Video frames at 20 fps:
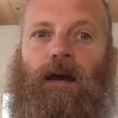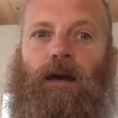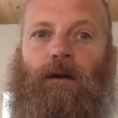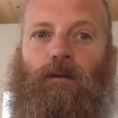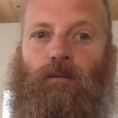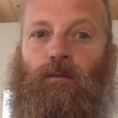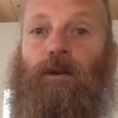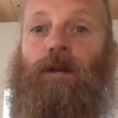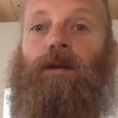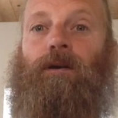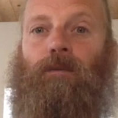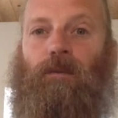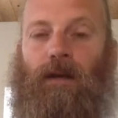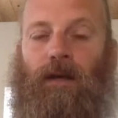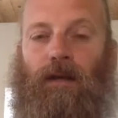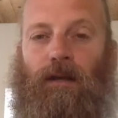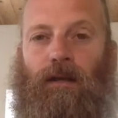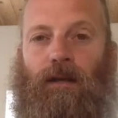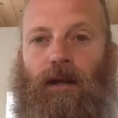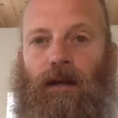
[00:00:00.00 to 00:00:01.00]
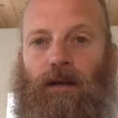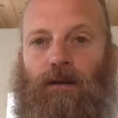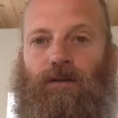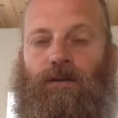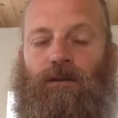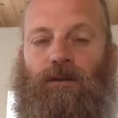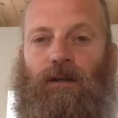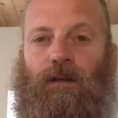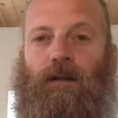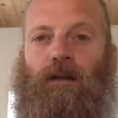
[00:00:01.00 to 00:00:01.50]
reawaken
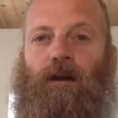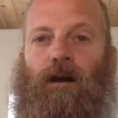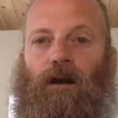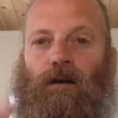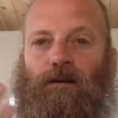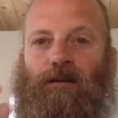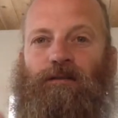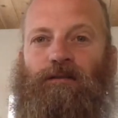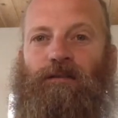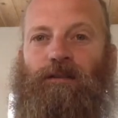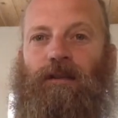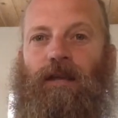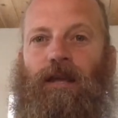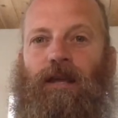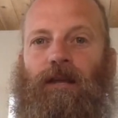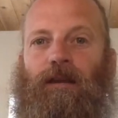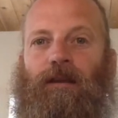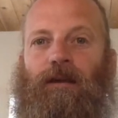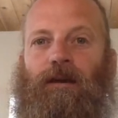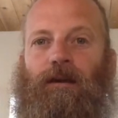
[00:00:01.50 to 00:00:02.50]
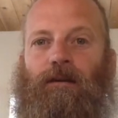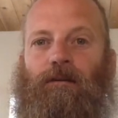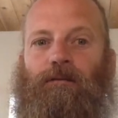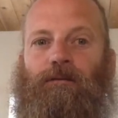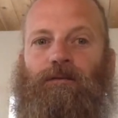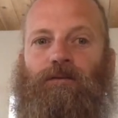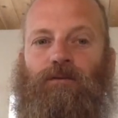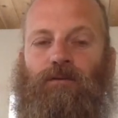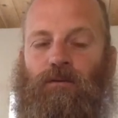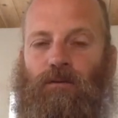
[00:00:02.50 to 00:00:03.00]
actually, our state of
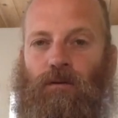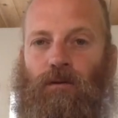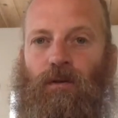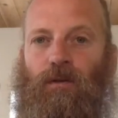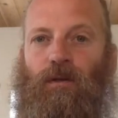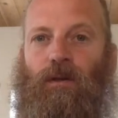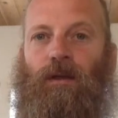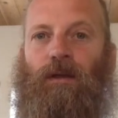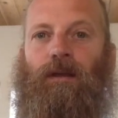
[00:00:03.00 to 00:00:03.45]
truth